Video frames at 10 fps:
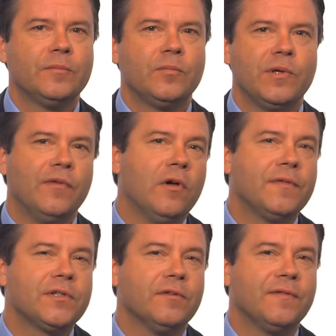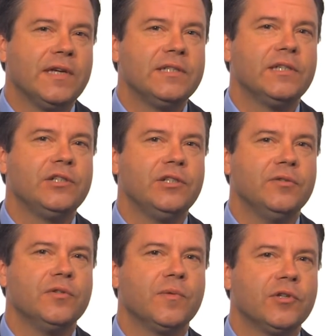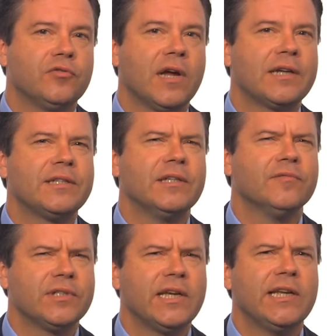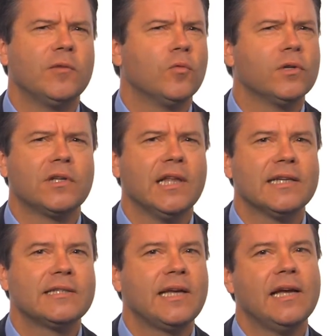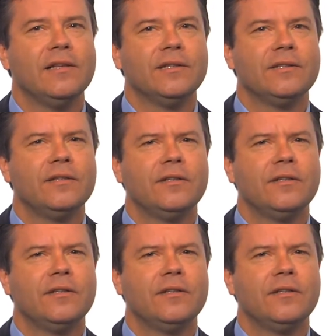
We have also faced issues with attracting and retaining world class talent